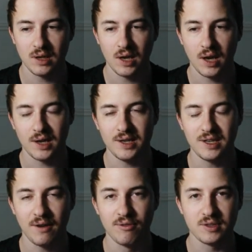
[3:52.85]
And he
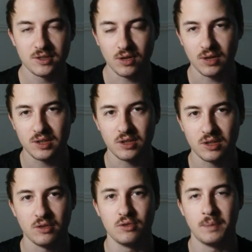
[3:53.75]
definitely started to
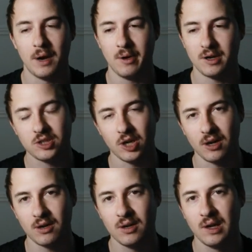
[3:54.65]
lose buy box
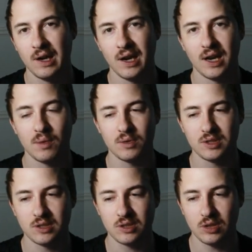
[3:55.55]
share and he
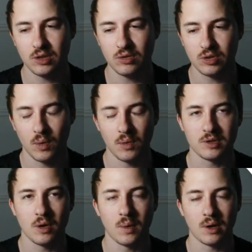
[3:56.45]
wasn't too sure what was
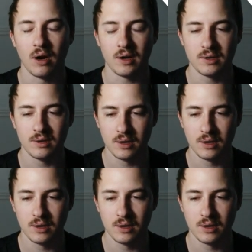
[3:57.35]
going on.